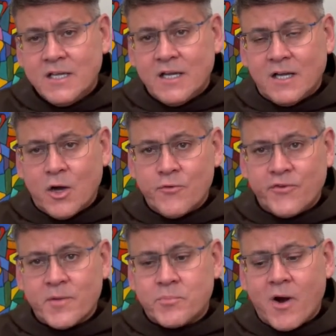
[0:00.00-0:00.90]
over
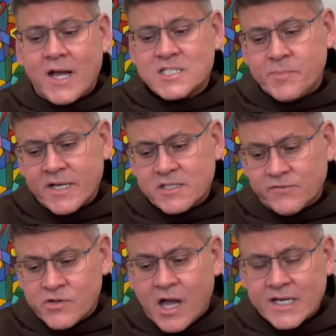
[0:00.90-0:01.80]
the prospect of
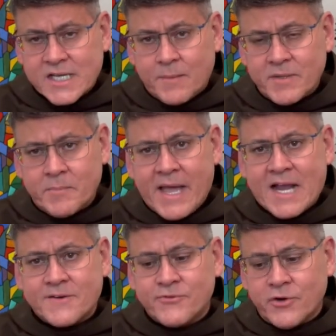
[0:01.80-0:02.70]
not coming
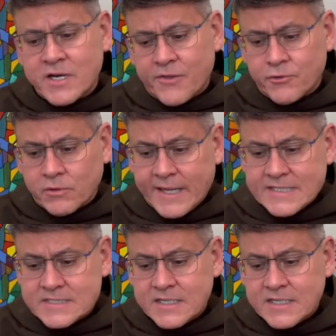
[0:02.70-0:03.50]
back for another Lent.